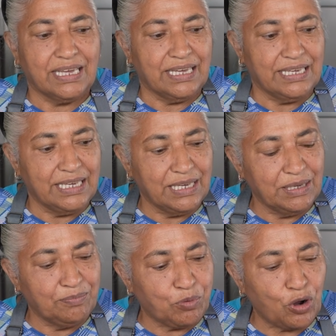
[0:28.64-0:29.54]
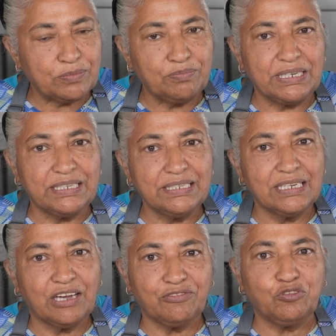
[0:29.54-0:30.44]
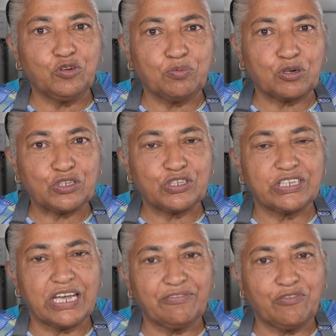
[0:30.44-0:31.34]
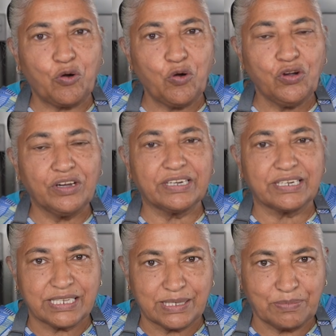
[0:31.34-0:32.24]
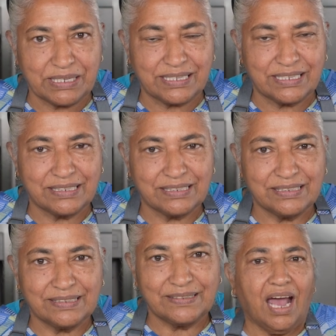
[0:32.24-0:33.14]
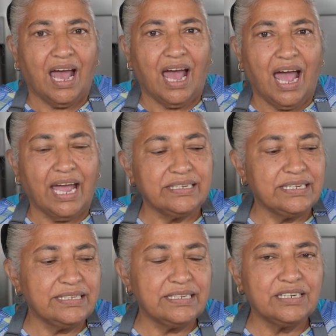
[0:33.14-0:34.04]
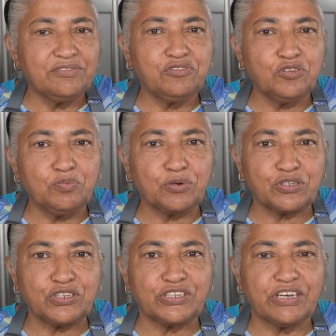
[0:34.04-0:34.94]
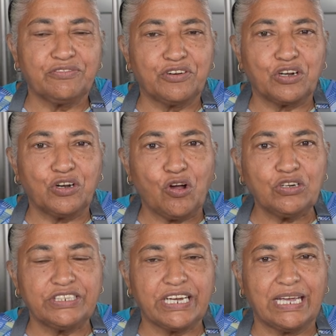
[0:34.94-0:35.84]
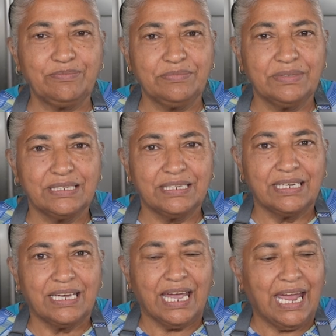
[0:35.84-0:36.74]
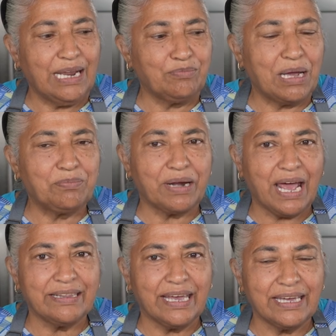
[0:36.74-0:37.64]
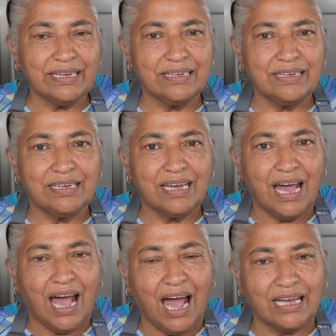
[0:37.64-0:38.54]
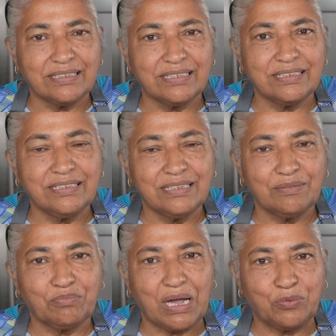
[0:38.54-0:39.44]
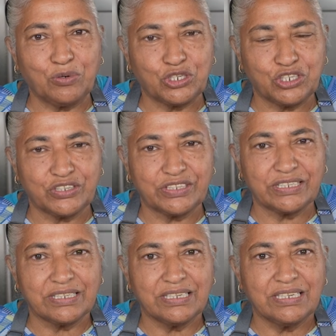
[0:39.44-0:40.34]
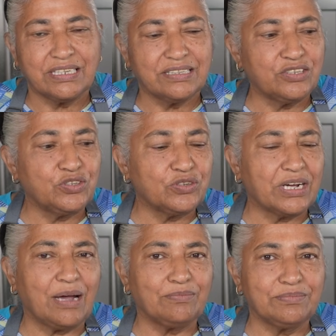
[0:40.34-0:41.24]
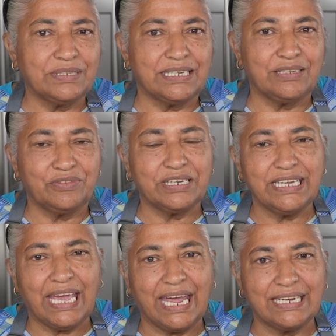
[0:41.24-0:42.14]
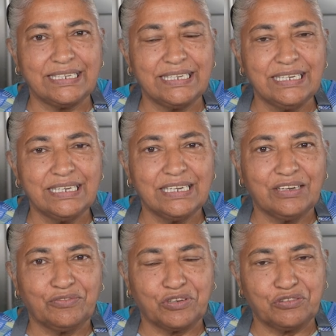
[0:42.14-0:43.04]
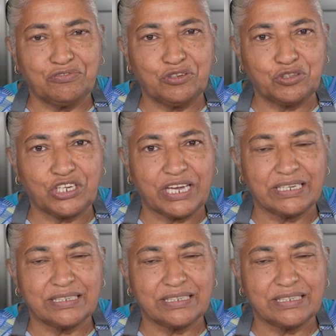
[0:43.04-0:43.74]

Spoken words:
he bought me a food processor for Christmas. I needed a food processor for a long time, and my brother answered my wishes. This will come in very handy for the future.